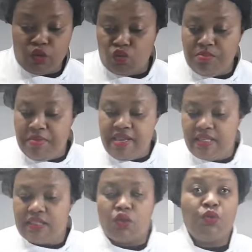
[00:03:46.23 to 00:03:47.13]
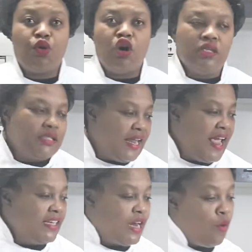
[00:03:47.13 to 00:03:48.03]
we mix, we don't
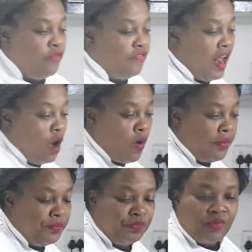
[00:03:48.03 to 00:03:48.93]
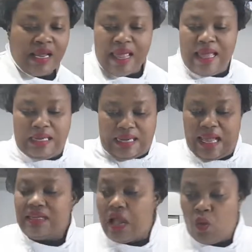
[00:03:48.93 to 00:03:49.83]
add our flour
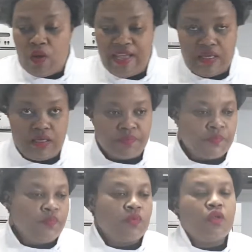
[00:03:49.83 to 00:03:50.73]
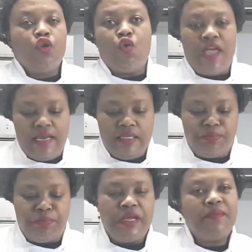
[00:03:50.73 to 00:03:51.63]
right away. You add
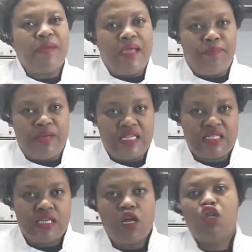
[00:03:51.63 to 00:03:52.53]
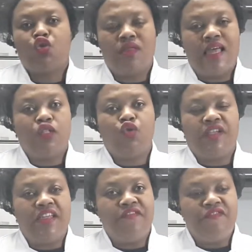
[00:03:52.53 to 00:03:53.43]
it bit by bit so that you
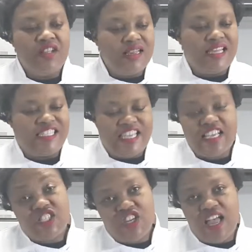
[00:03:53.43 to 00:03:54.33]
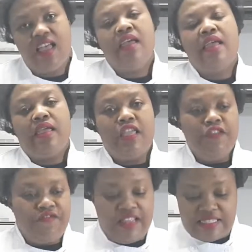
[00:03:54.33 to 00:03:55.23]
can feel the texture,
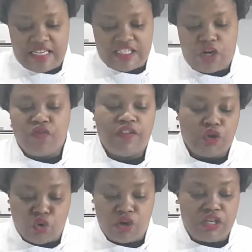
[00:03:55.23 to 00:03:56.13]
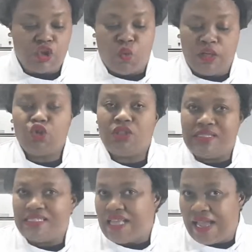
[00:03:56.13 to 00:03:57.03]
if the texture of the dough is what you
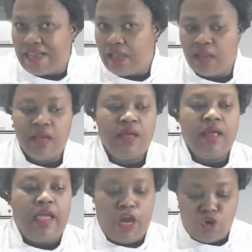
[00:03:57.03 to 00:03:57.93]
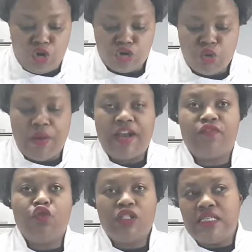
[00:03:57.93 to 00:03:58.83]
desire. And also what I've
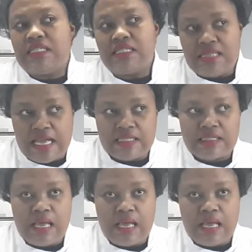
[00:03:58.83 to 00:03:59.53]
noticed is that